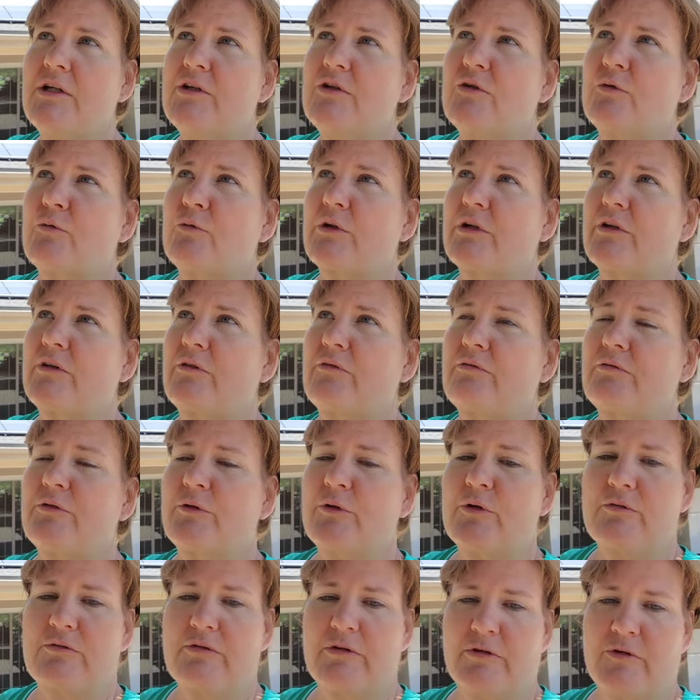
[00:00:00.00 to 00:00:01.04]
to work the fruit
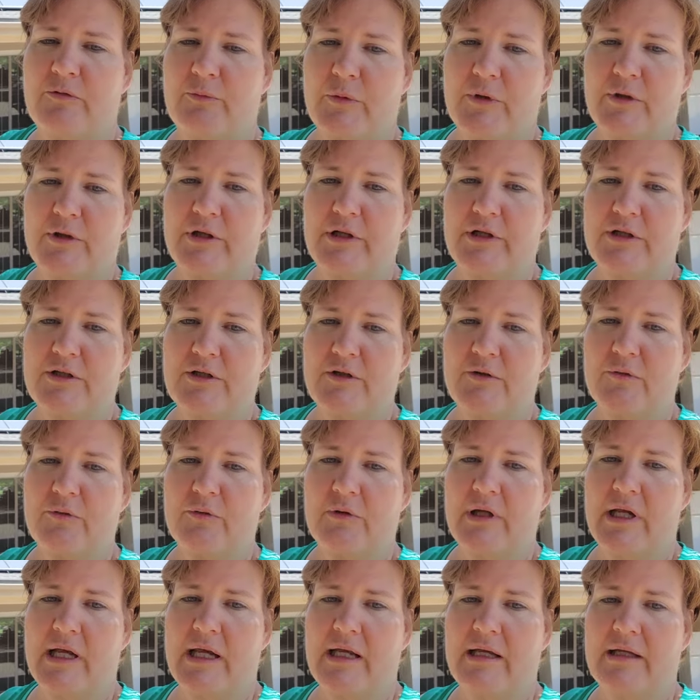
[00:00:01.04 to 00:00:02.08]
of his spirit in you.
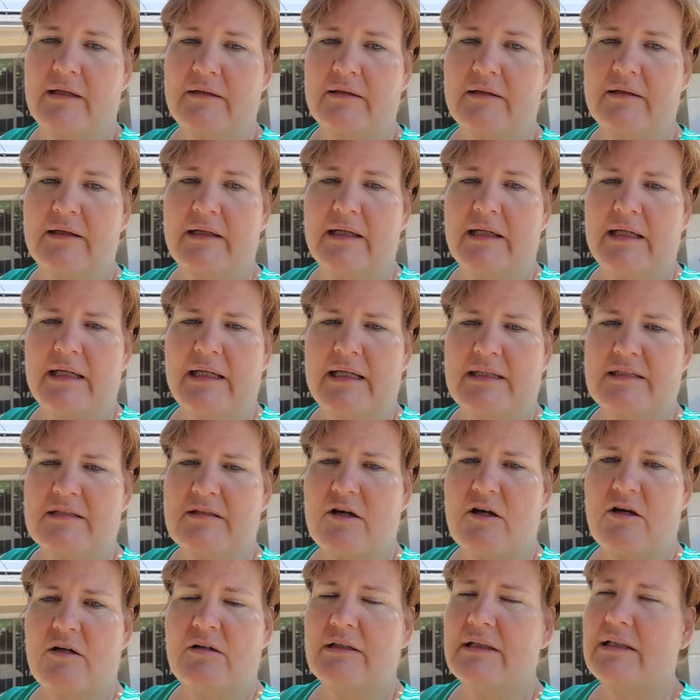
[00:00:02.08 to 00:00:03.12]
And it's
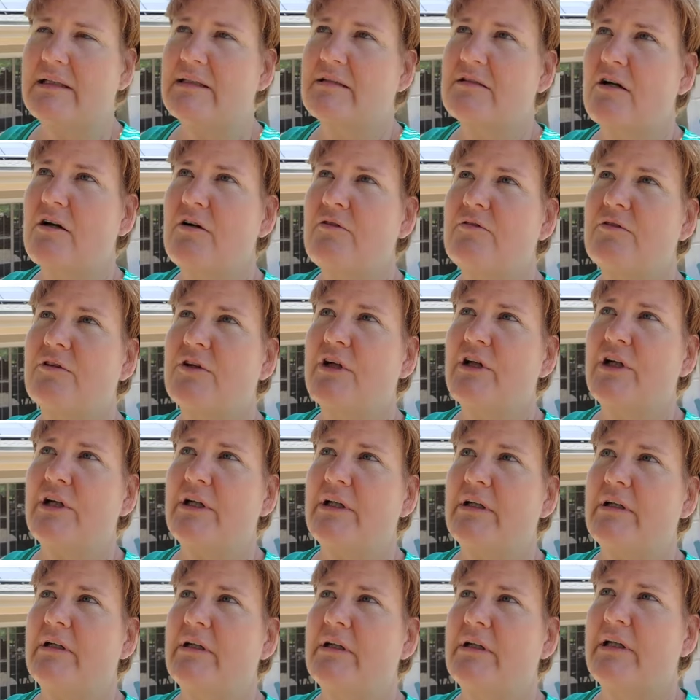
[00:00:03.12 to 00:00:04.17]
all, it's all for
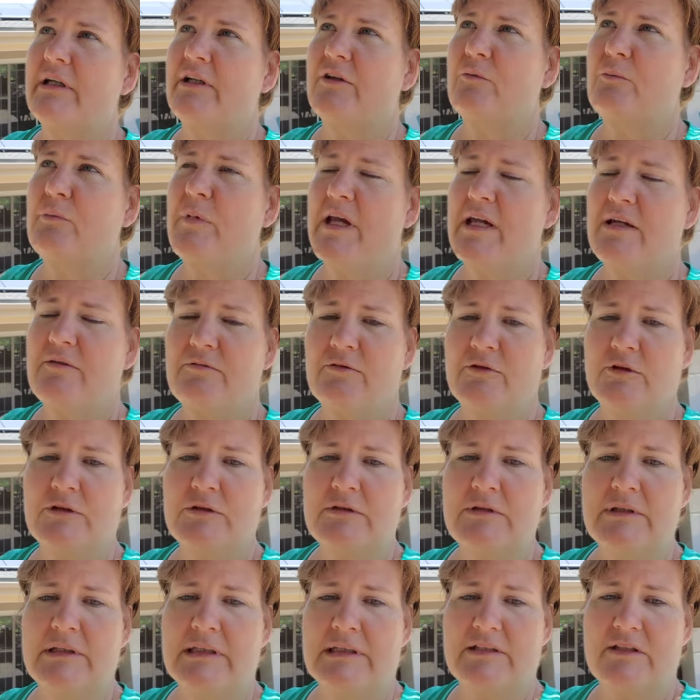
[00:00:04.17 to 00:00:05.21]
good. It's painful.
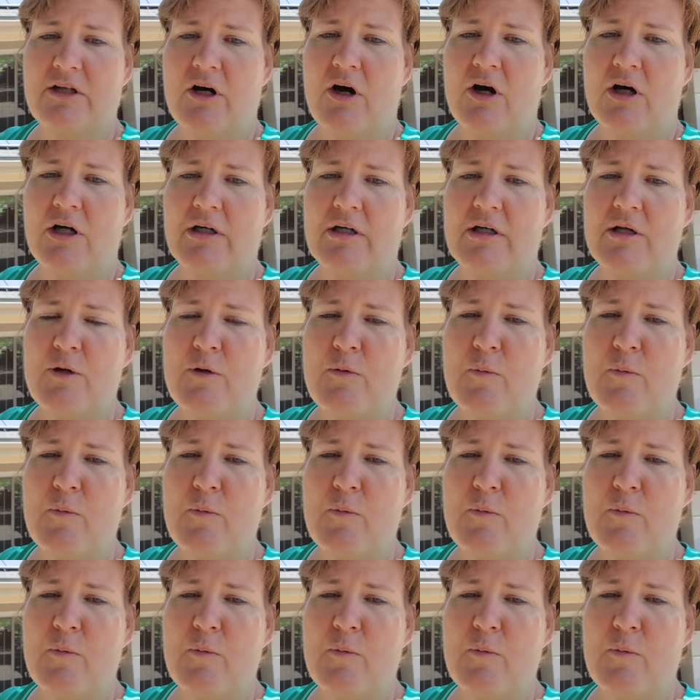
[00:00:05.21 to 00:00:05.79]
It's hard